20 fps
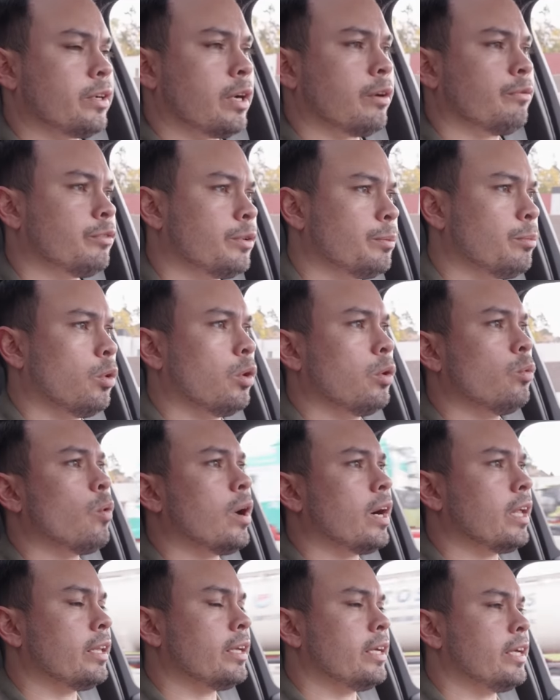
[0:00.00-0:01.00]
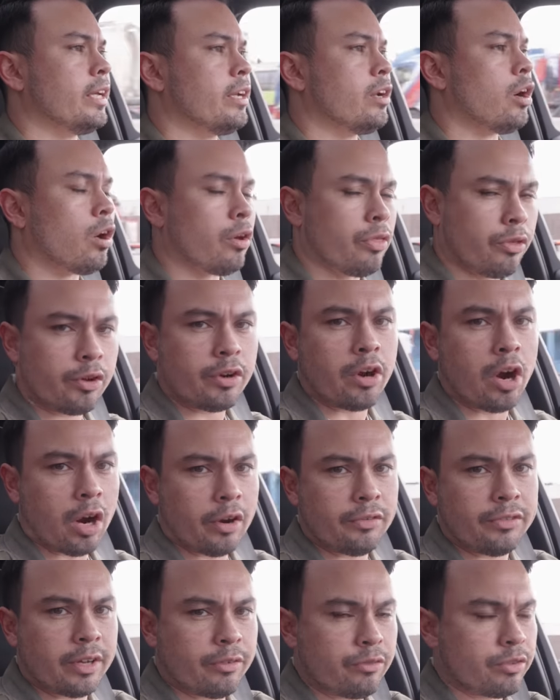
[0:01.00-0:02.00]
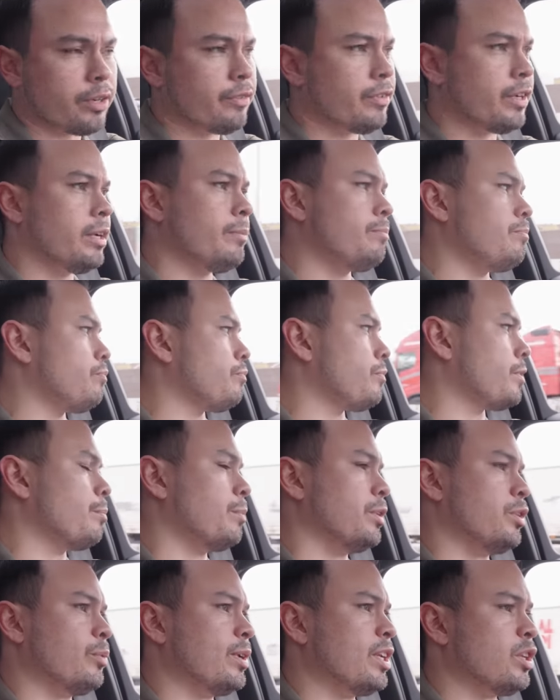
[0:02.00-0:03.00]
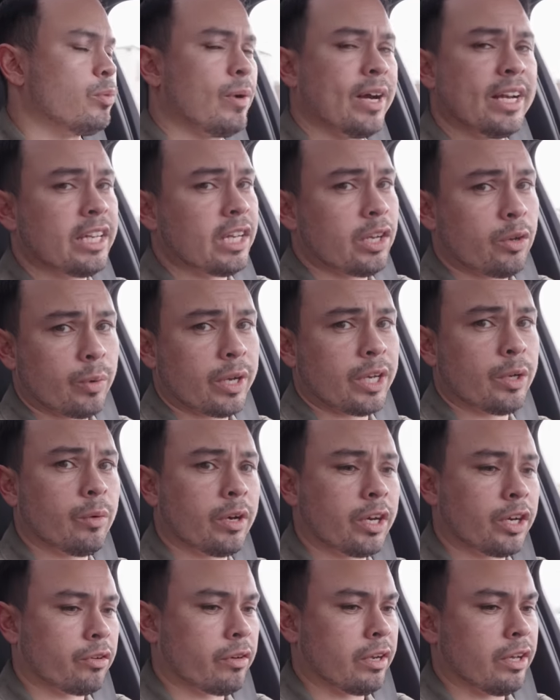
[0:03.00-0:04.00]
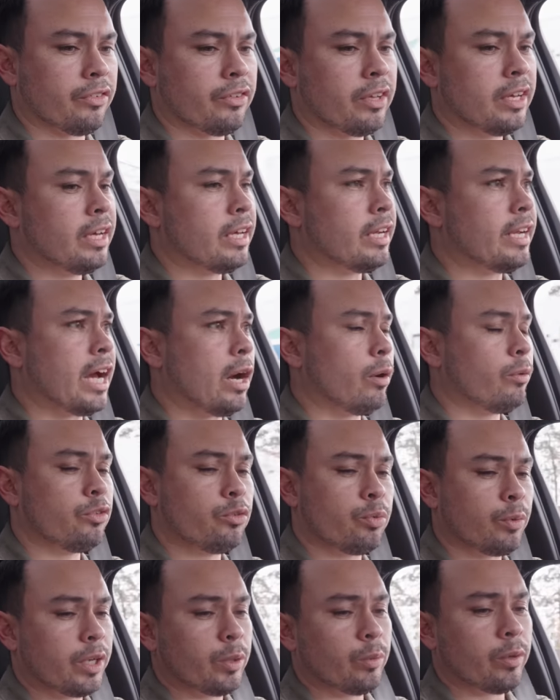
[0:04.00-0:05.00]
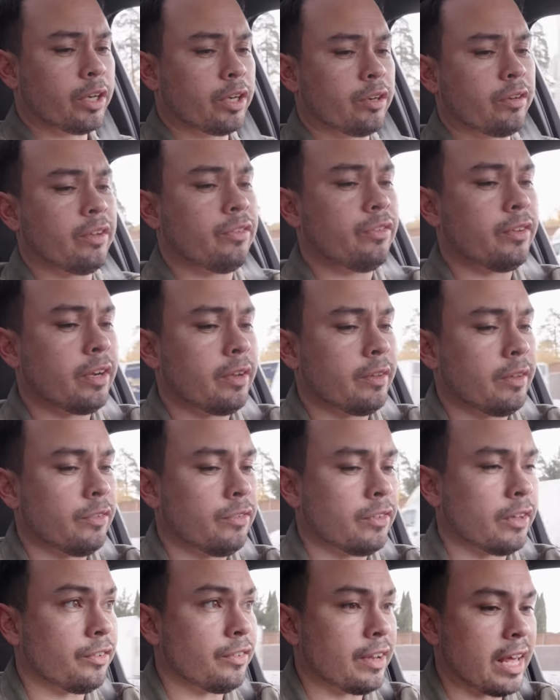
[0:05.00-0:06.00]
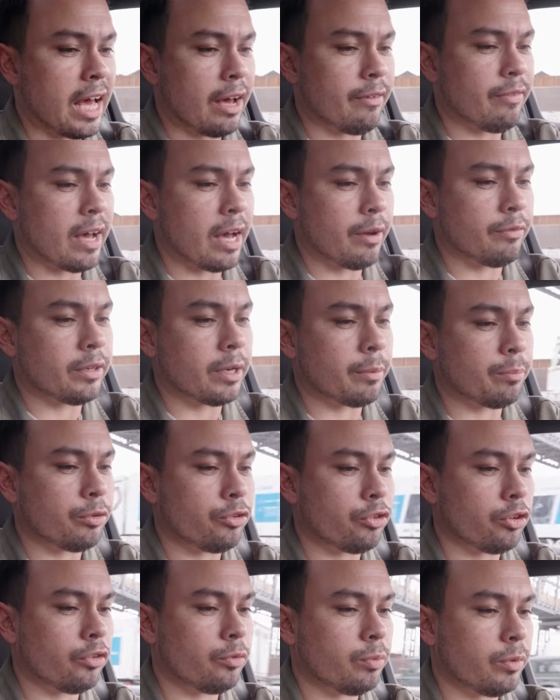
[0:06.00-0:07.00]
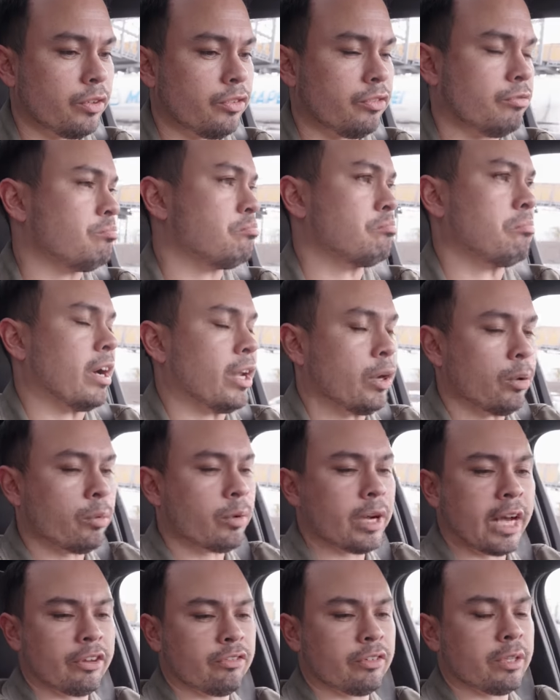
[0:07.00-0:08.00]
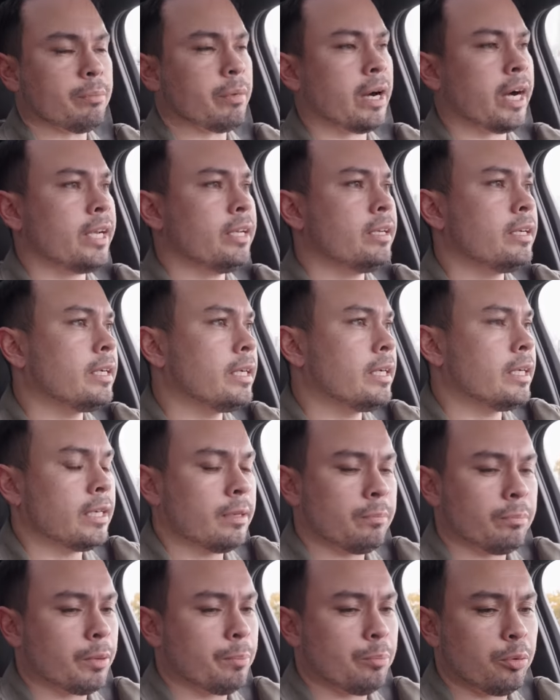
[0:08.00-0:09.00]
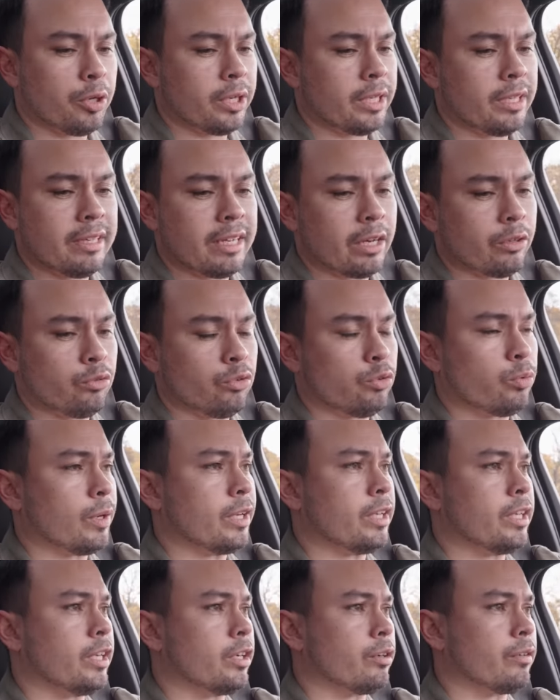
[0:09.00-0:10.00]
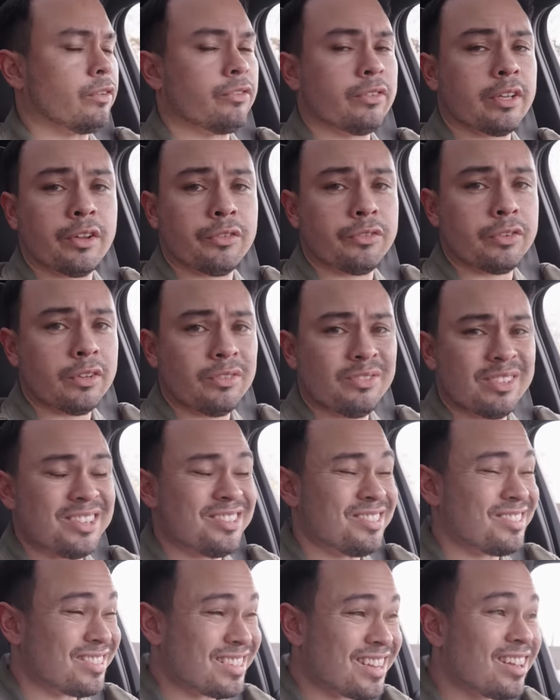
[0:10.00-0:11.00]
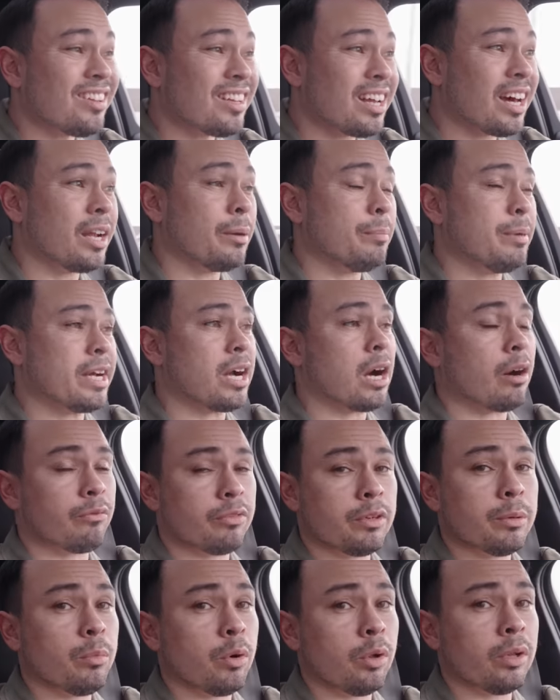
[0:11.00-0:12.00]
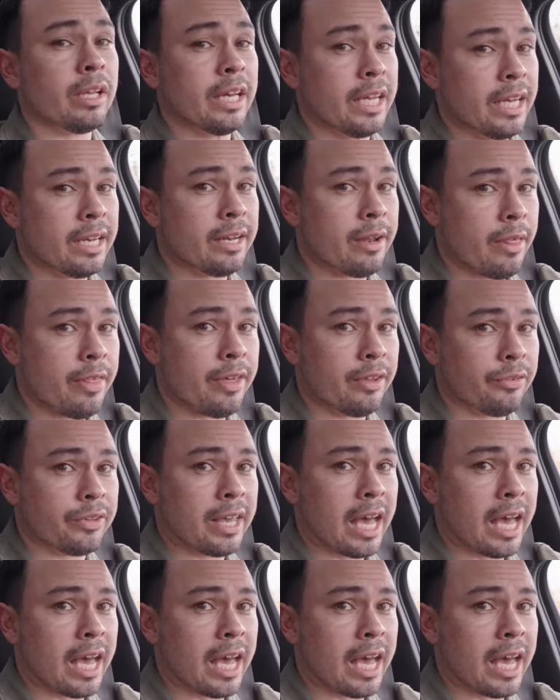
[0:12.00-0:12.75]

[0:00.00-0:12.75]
comfortable. While in other cars I've driven, between 20 and 21 degrees. Now it's 21 degrees here. This doesn't have half temperatures, which I don't actually mind. But putting it down to 20 degrees Celsius, it's still gonna be comfortable in this